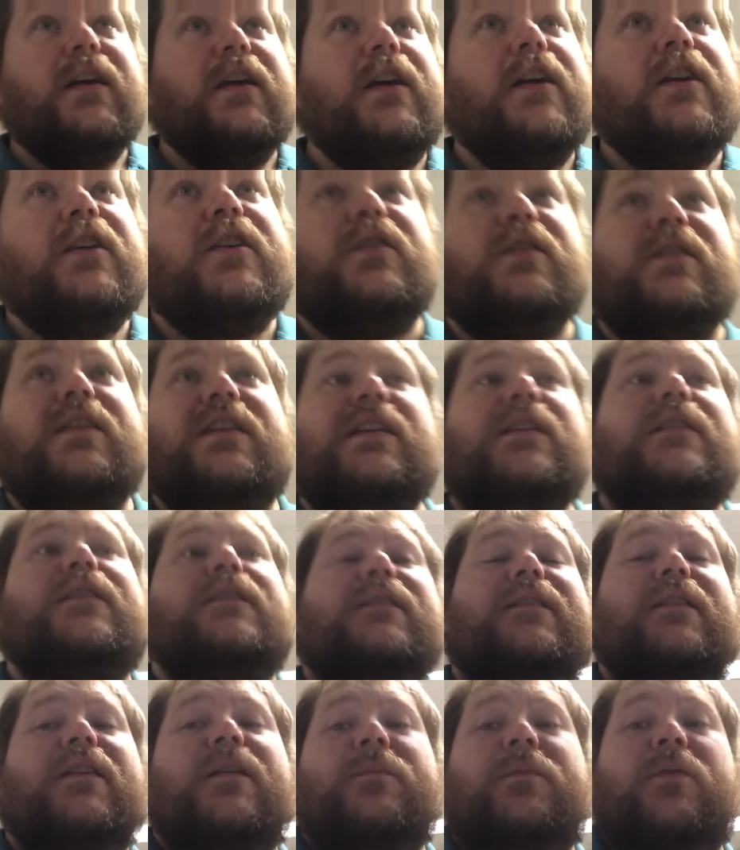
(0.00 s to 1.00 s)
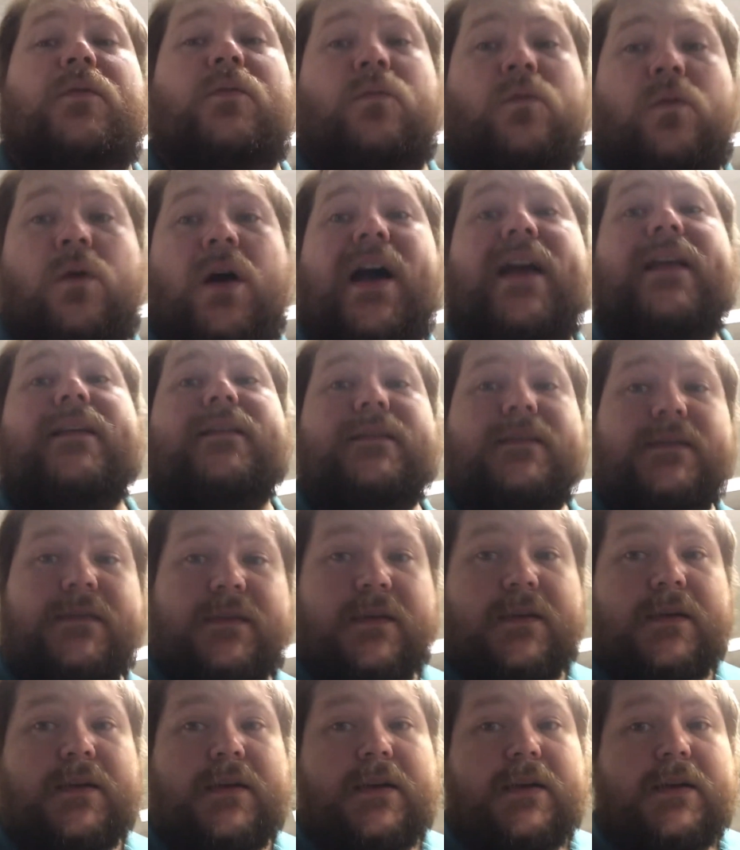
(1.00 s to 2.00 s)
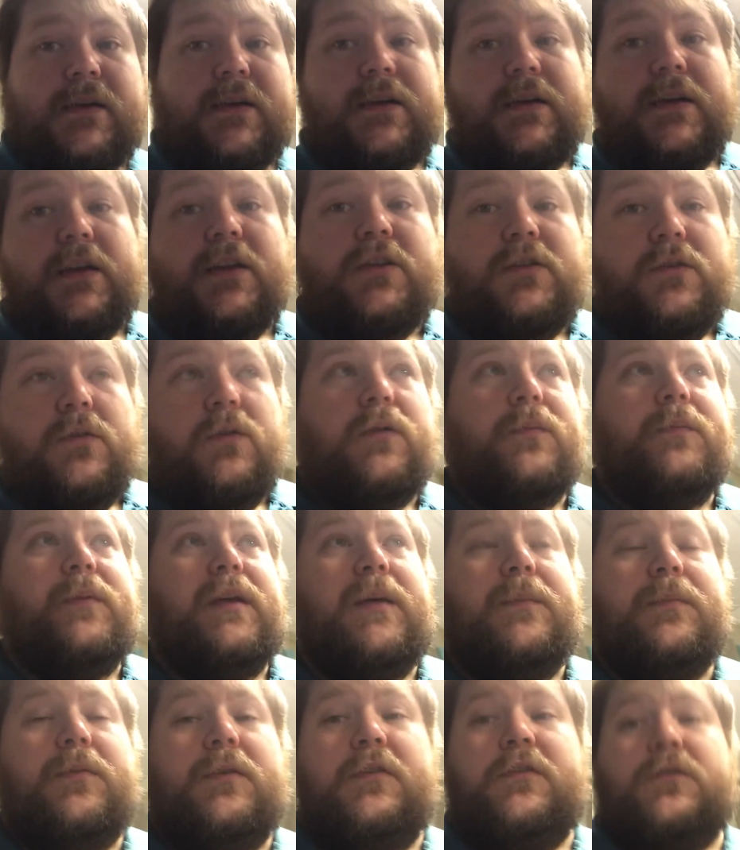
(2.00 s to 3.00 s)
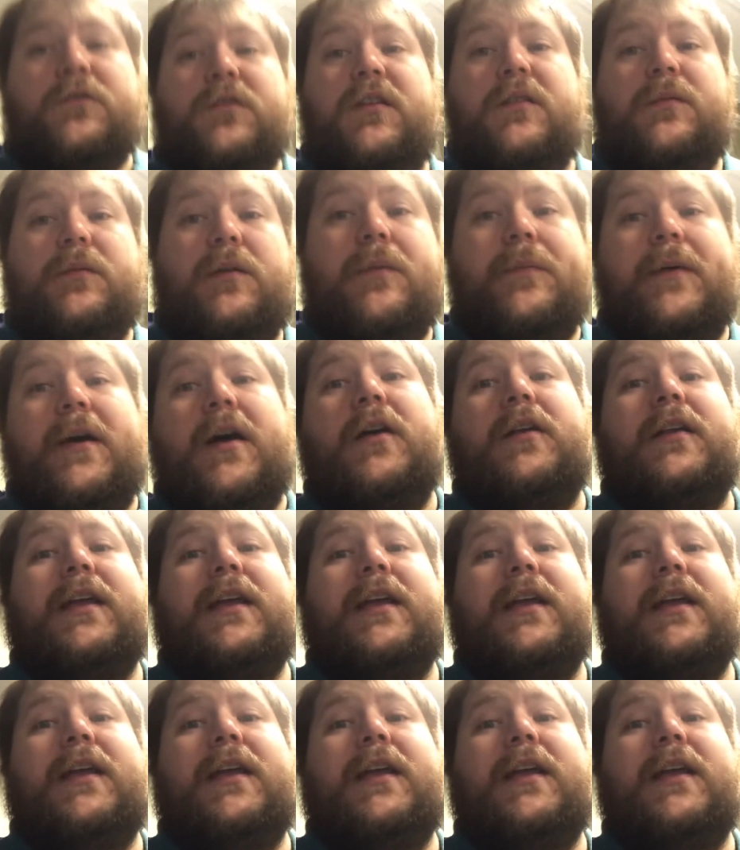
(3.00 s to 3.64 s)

You need to tell me what your paper is going to be about.